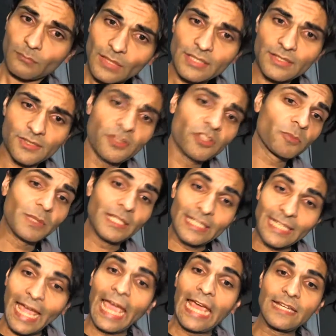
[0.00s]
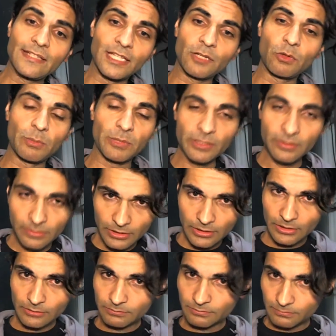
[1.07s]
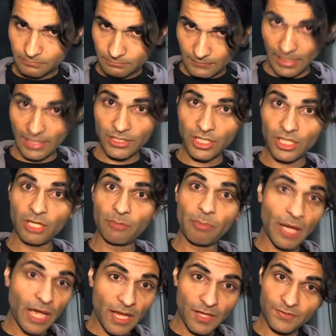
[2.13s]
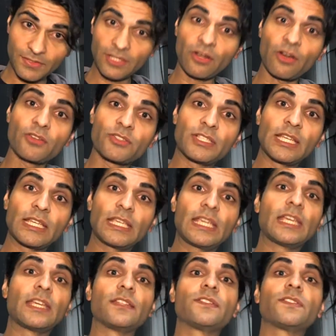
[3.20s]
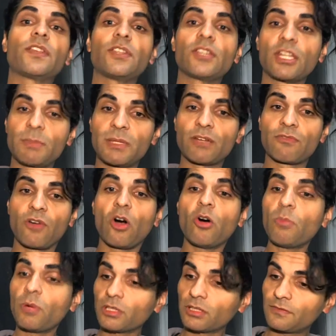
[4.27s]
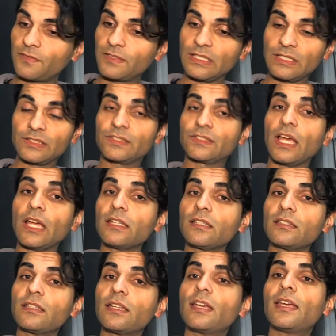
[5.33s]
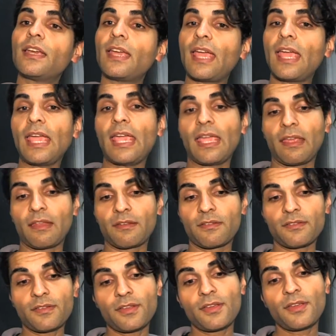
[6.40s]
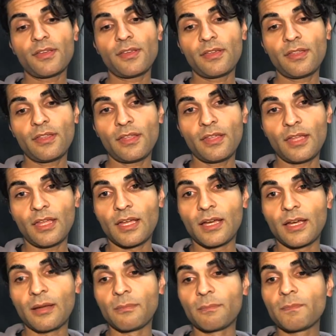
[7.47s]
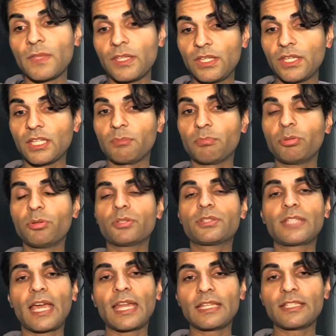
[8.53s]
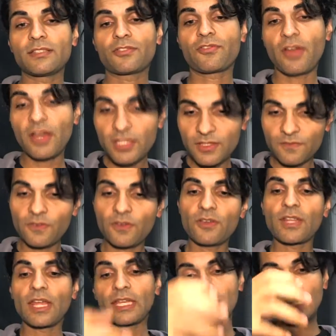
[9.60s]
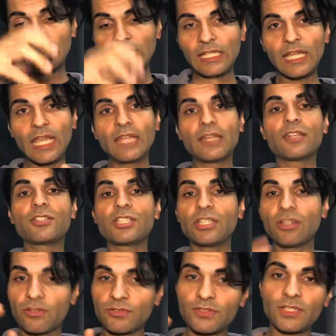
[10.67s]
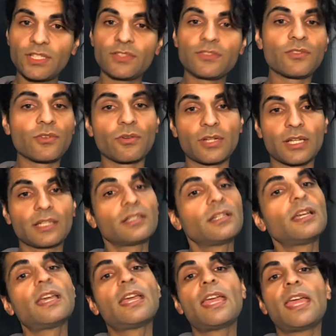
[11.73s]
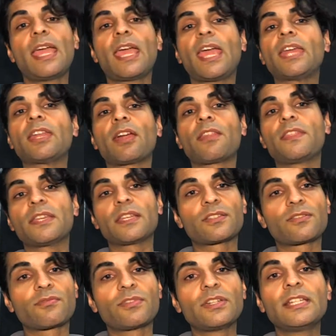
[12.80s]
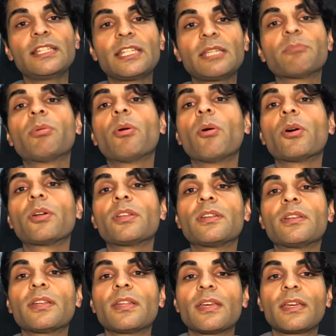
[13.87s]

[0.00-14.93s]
and hating women, and you're going to pass it on to your kids. So you're going to be a role model for your son, and you're going to transfer that icky energy onto your daughter. And I think it's really important